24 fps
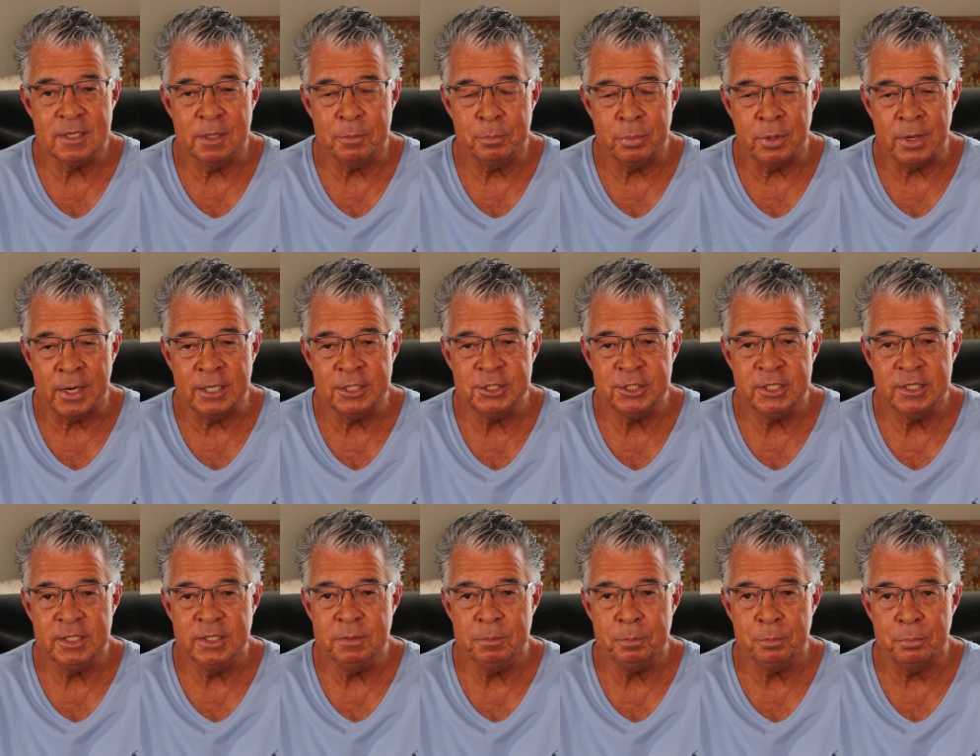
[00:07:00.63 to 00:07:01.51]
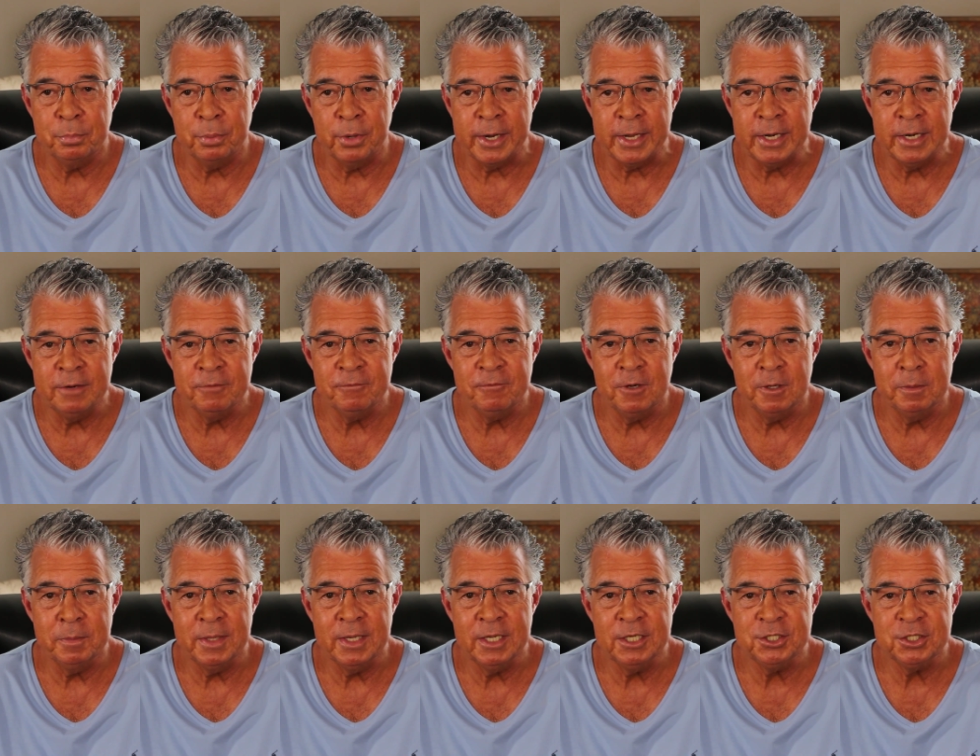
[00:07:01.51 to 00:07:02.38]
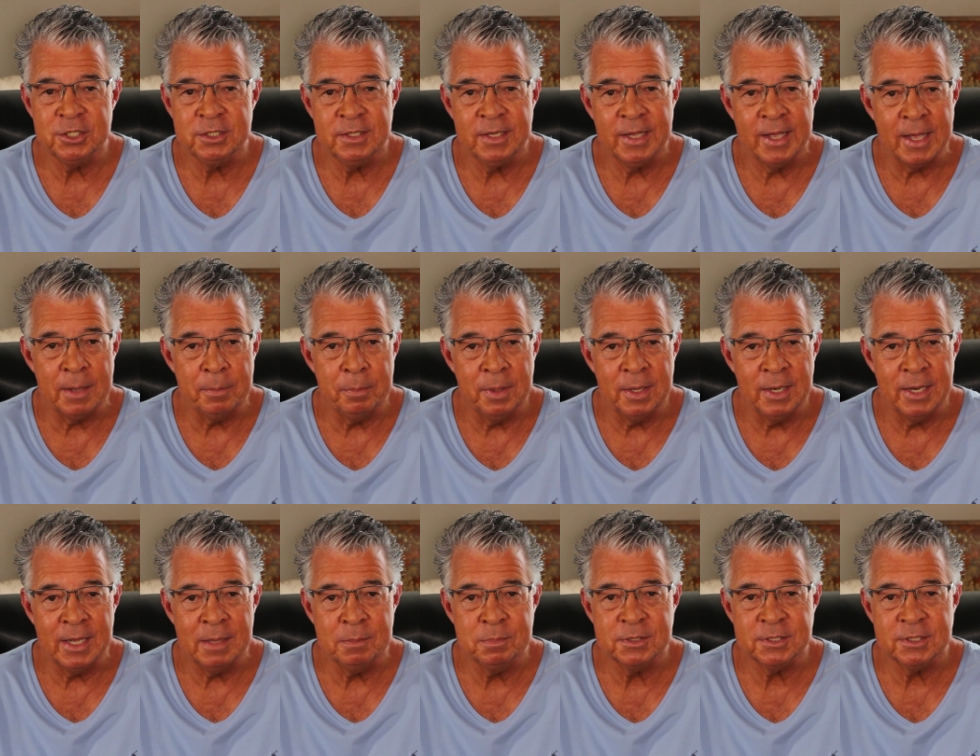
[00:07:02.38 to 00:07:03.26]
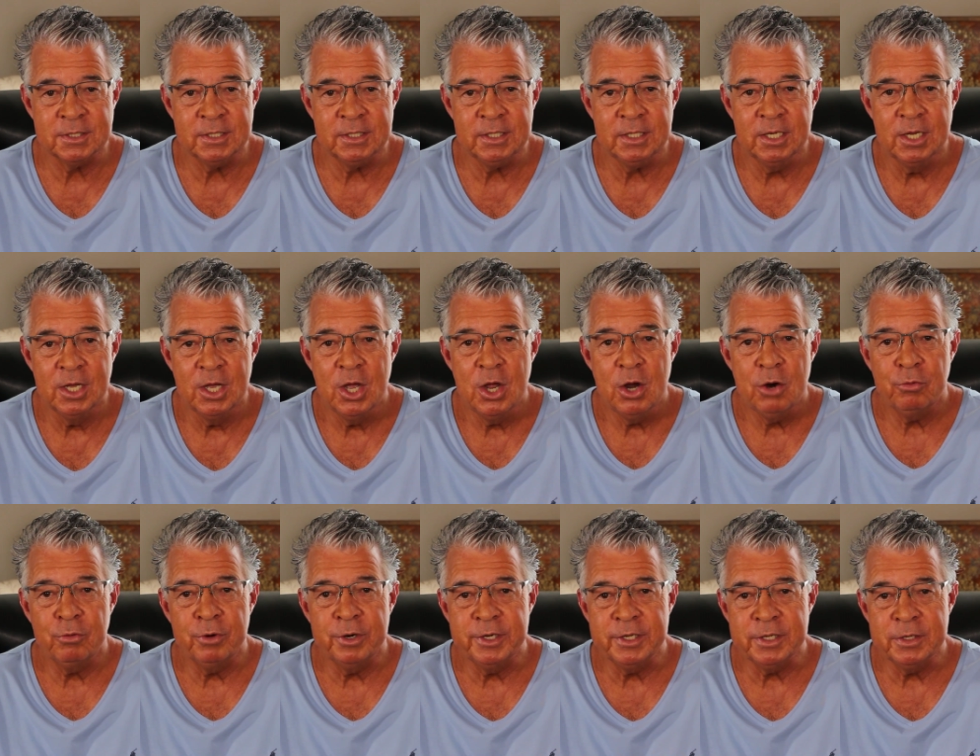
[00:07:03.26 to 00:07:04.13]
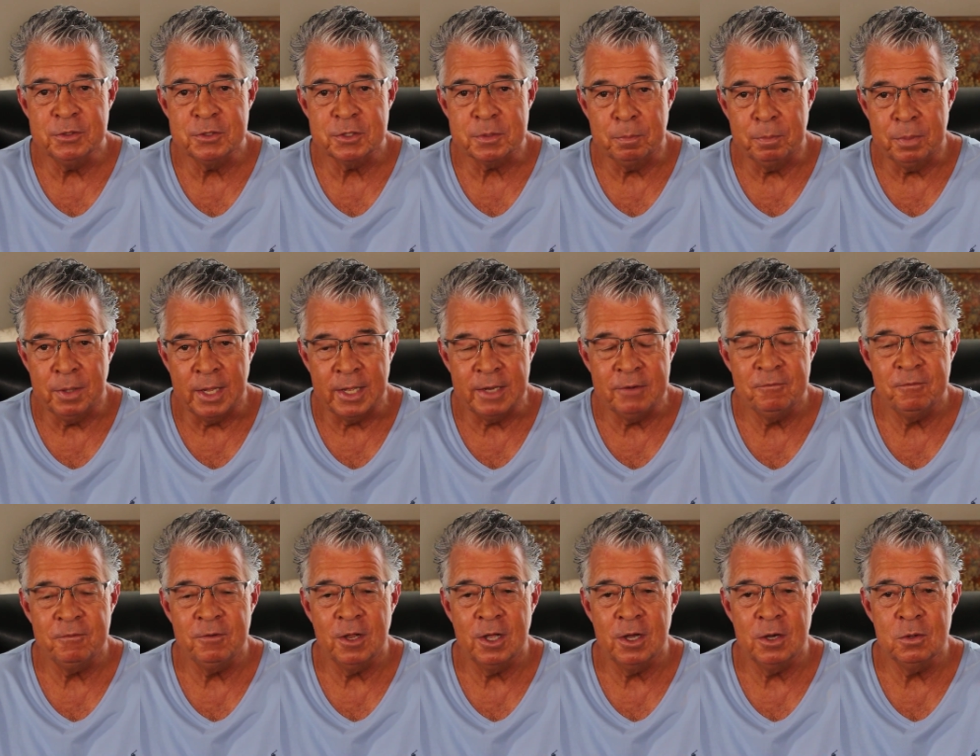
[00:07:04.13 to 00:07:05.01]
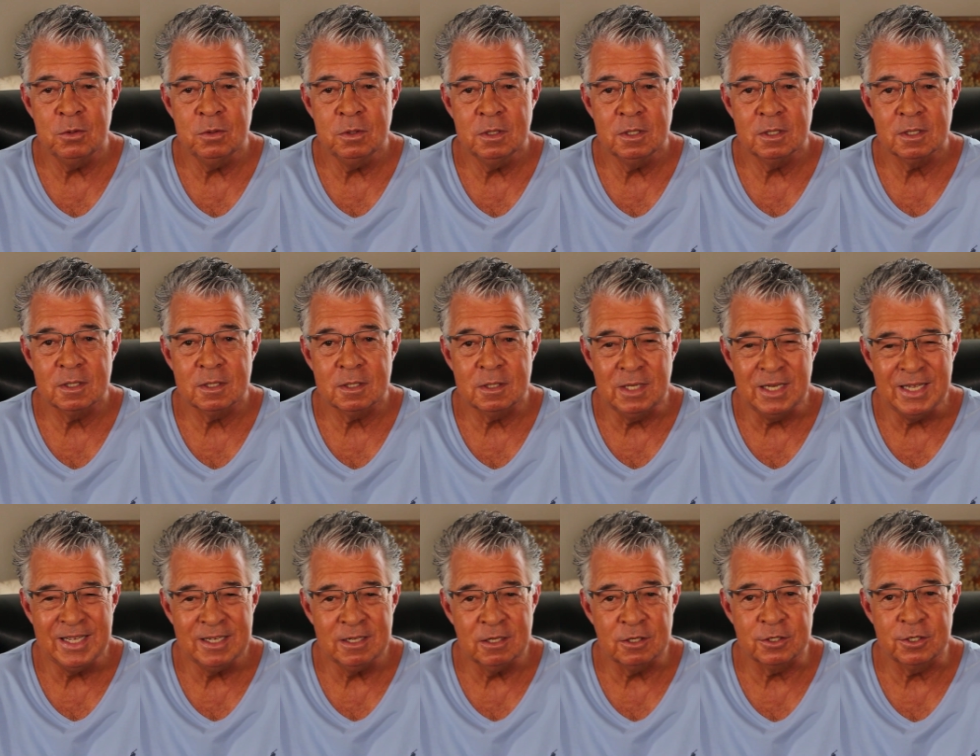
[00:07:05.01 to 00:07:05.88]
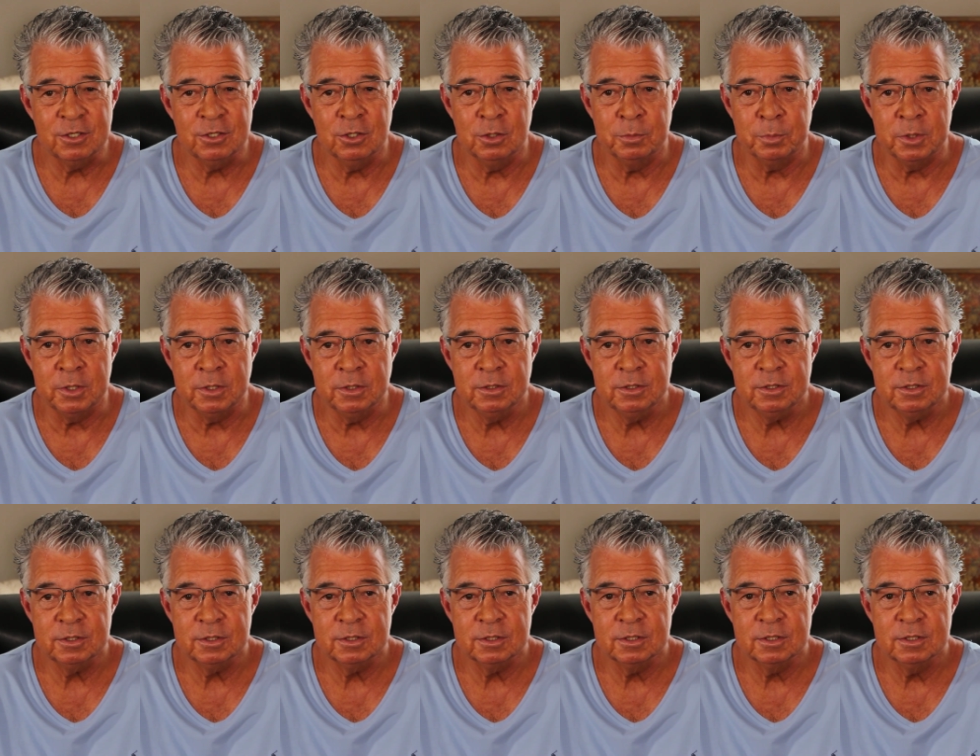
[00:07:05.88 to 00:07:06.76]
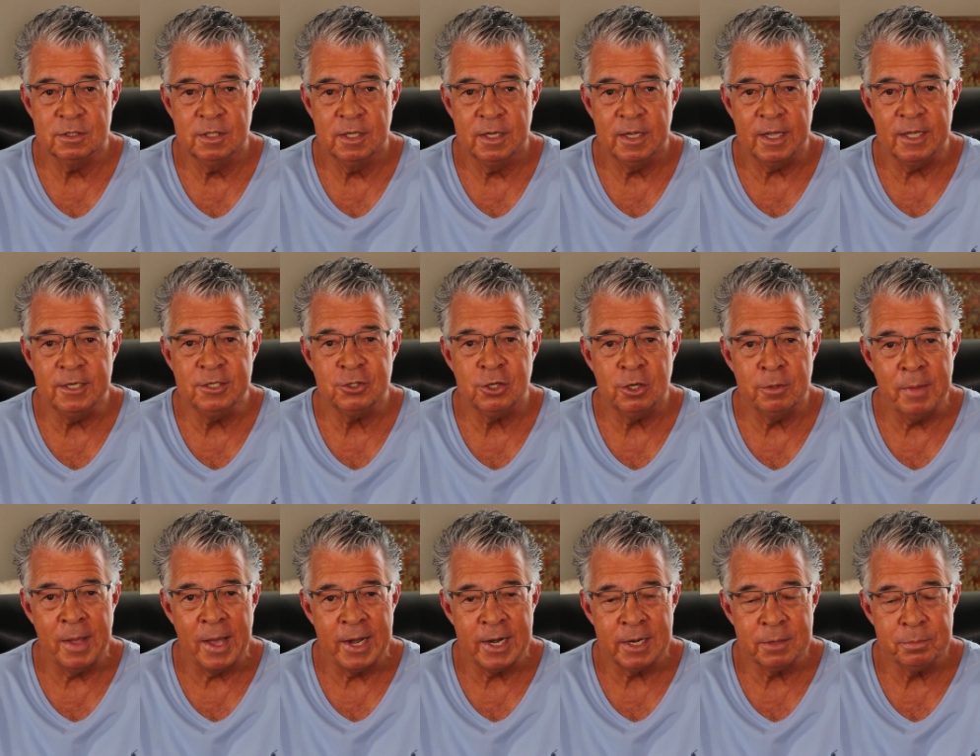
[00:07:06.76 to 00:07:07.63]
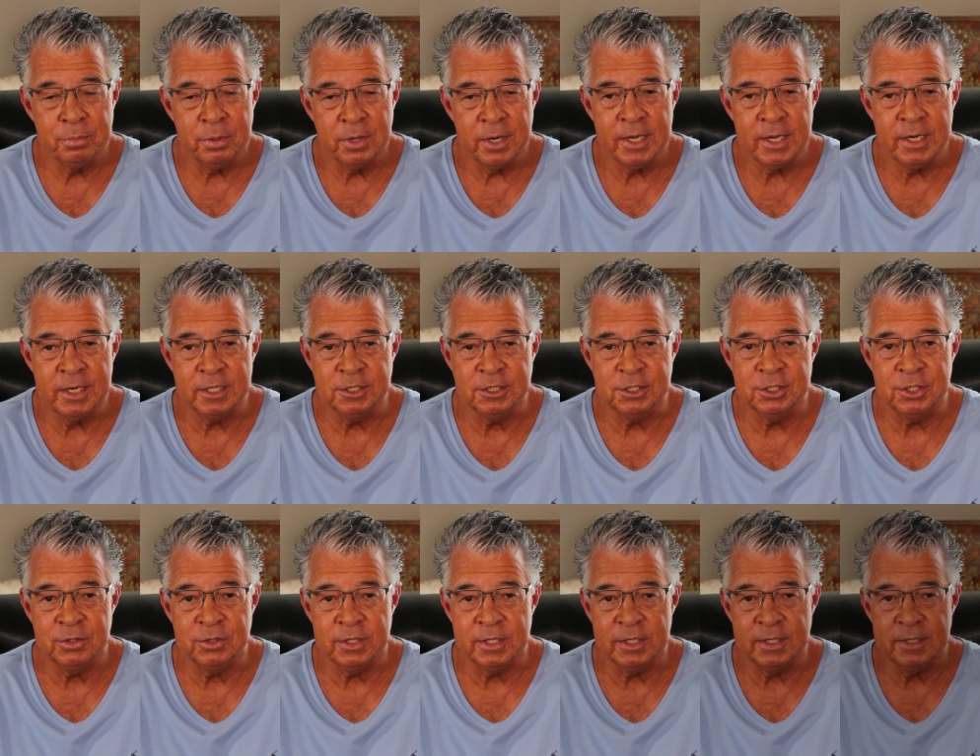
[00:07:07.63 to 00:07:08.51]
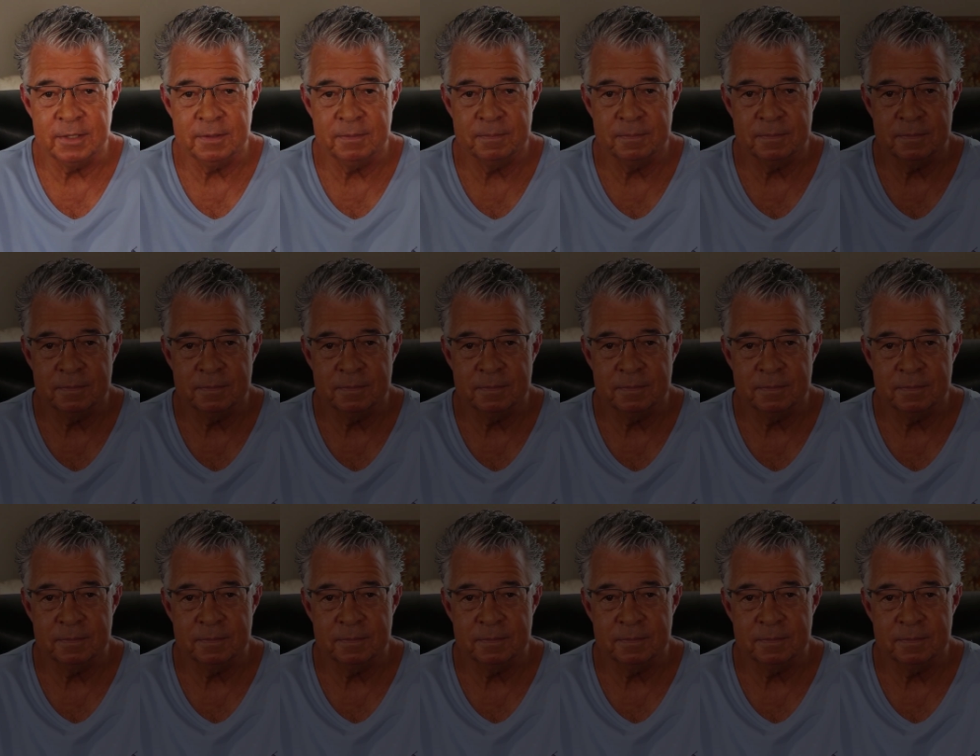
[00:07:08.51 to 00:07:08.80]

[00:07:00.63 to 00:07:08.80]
depression, brain inflammation, epilepsy, reduced blood flow, glial tumors, and traumatic brain injury.